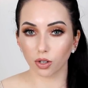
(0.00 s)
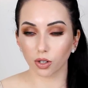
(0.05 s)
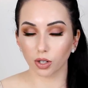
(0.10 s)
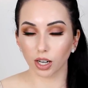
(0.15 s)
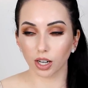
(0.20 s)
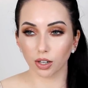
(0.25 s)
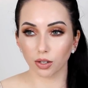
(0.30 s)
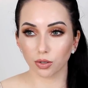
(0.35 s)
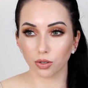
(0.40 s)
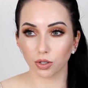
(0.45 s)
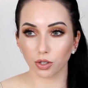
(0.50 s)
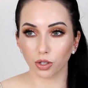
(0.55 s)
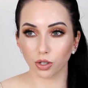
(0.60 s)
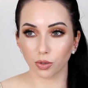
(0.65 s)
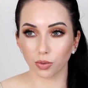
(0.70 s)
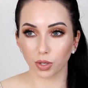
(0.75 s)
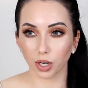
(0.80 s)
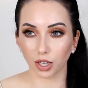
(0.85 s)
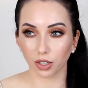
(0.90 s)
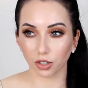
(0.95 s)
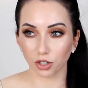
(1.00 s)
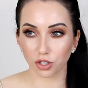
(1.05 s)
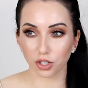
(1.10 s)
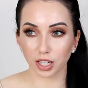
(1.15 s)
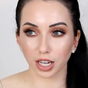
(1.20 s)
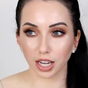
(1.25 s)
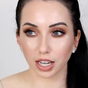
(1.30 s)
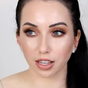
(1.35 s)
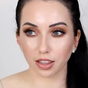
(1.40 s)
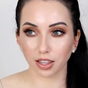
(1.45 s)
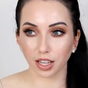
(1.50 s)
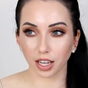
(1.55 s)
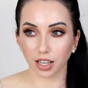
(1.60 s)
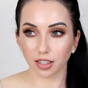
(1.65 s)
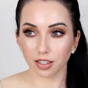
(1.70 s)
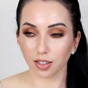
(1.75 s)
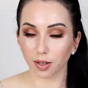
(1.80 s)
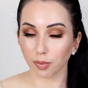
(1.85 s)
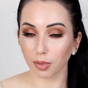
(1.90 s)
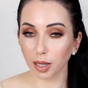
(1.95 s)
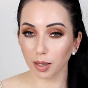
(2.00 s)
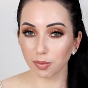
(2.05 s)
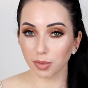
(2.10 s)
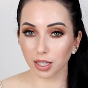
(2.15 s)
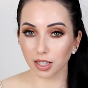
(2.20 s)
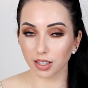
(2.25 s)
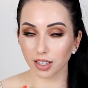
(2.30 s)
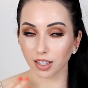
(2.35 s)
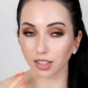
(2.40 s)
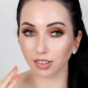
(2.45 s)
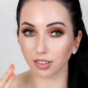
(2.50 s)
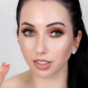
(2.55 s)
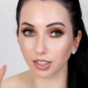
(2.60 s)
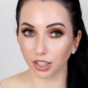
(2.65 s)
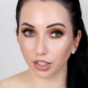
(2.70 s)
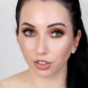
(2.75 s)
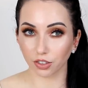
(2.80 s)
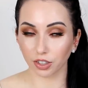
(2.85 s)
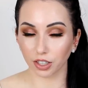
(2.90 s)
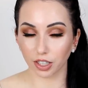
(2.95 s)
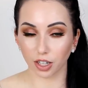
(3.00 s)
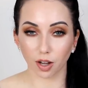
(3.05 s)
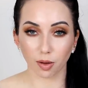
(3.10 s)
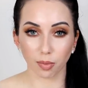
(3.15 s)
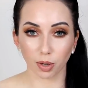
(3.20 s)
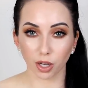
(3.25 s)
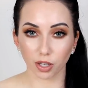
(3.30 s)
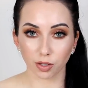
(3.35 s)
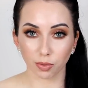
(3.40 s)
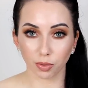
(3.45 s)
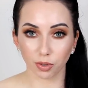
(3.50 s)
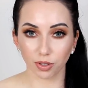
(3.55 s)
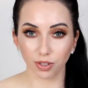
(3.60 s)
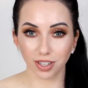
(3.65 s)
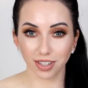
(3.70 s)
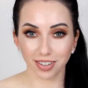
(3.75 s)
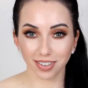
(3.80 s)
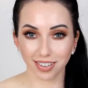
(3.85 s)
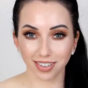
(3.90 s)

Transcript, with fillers: or else you would understand that sometimes it's like literally not possible.